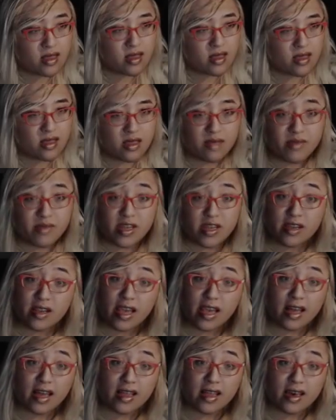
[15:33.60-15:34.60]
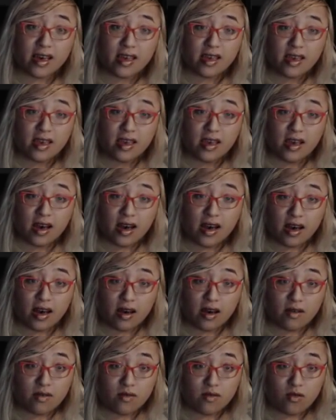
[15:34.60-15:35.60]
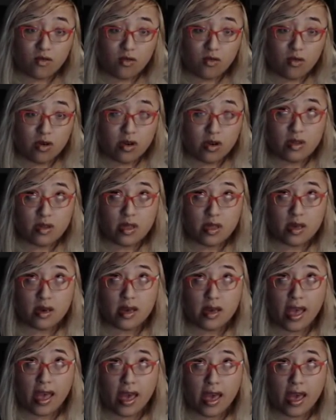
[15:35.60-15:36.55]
limited gala or the